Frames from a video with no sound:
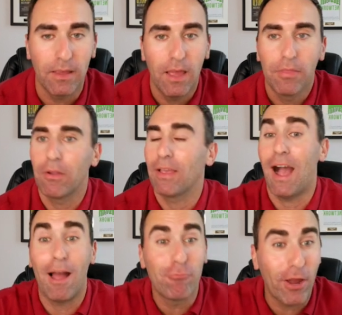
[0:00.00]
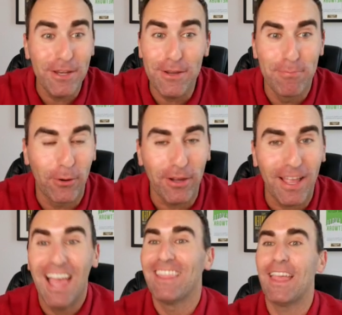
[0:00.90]
They're like, I'm writing a book.
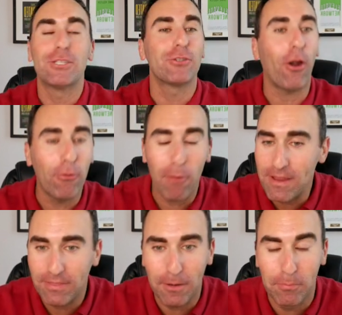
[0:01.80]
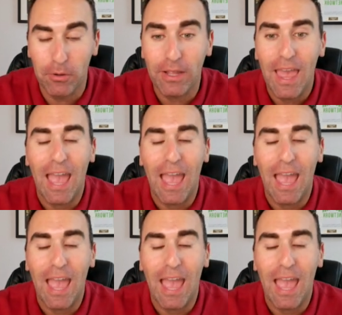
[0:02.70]
They start writing their book